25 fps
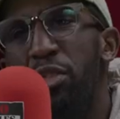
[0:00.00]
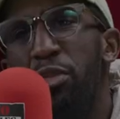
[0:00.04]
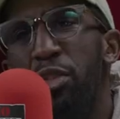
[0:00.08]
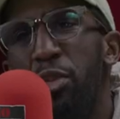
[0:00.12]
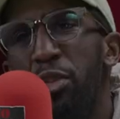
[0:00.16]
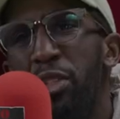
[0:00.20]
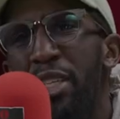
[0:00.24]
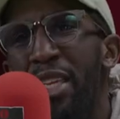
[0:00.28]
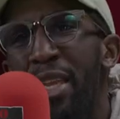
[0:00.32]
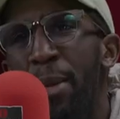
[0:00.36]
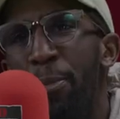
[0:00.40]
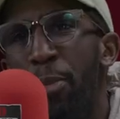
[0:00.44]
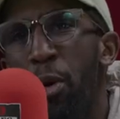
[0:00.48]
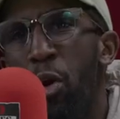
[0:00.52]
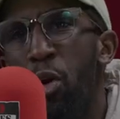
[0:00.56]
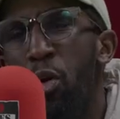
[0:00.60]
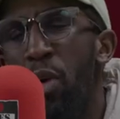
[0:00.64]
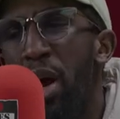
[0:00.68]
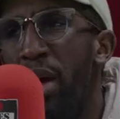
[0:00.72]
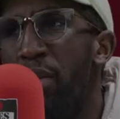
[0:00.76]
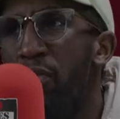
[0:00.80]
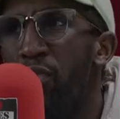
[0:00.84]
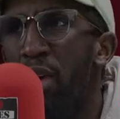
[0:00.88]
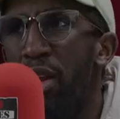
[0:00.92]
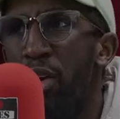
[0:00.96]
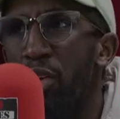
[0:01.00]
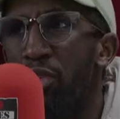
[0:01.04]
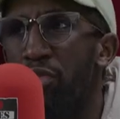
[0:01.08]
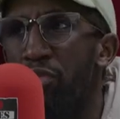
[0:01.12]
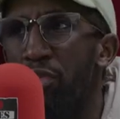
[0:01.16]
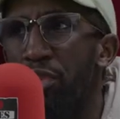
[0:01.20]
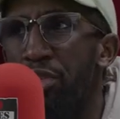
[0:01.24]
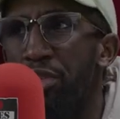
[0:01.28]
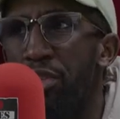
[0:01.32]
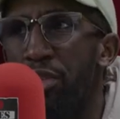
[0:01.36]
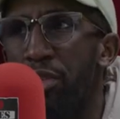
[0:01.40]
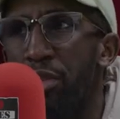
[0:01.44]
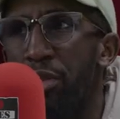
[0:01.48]
the difference between hippo and
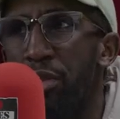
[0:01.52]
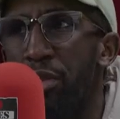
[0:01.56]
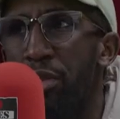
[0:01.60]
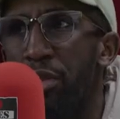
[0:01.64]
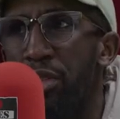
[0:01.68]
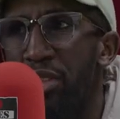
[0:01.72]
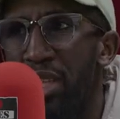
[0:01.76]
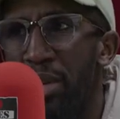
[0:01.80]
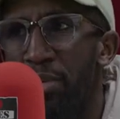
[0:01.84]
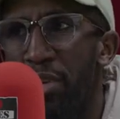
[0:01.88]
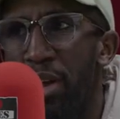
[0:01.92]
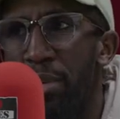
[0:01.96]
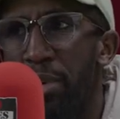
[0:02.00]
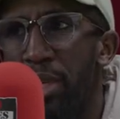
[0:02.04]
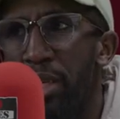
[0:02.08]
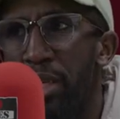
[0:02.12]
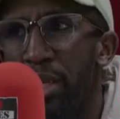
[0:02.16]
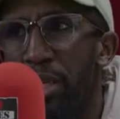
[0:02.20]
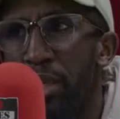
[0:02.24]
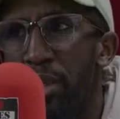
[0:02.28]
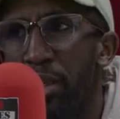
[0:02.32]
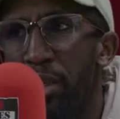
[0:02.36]
rhinoceros? Same family?